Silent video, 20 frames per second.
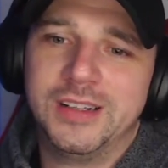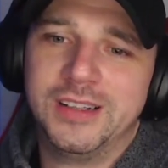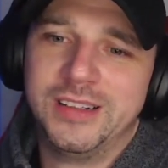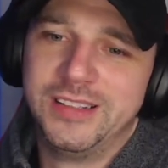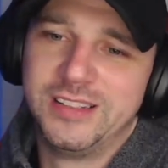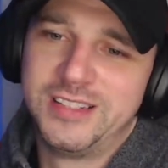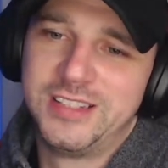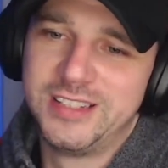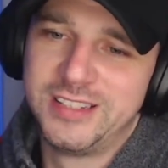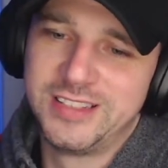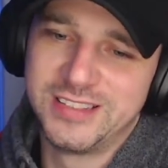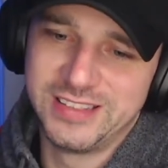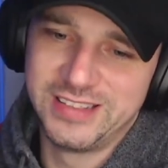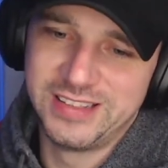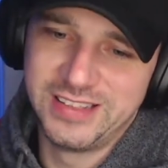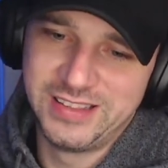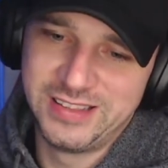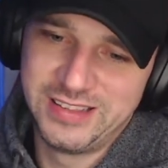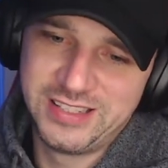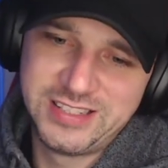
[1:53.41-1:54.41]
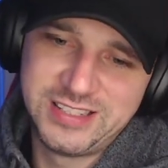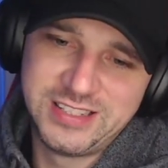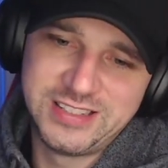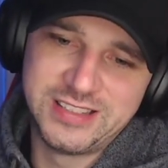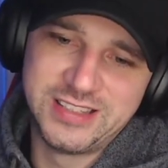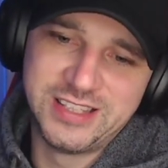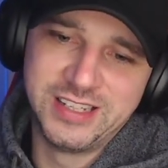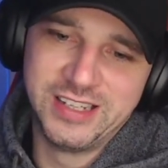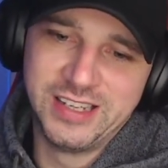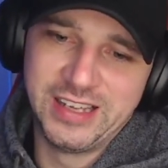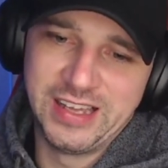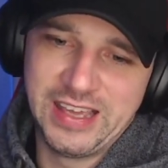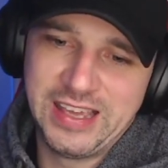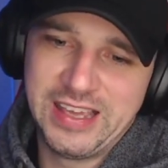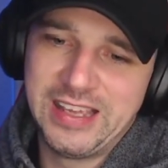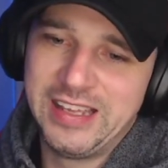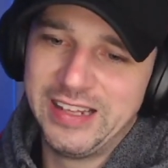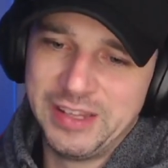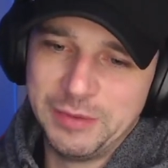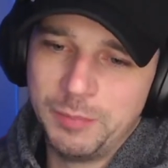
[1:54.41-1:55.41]
This is the
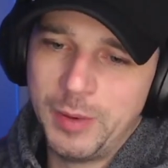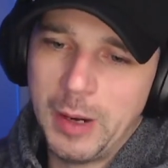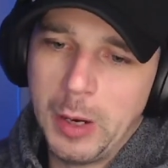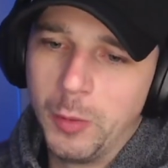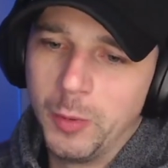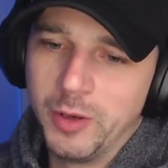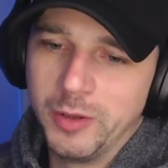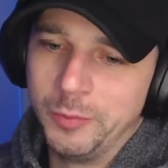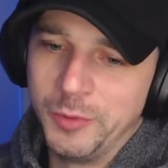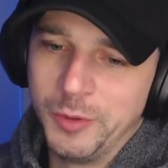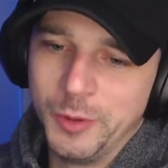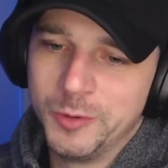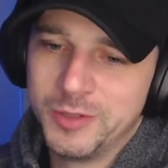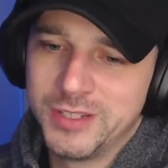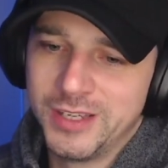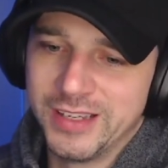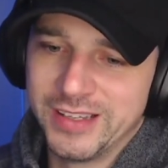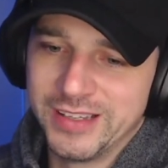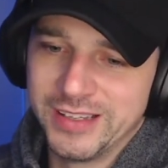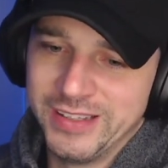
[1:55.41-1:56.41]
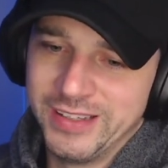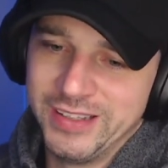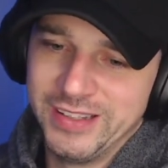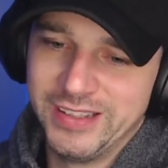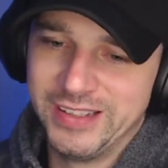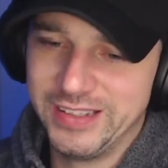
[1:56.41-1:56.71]
healing power of music, and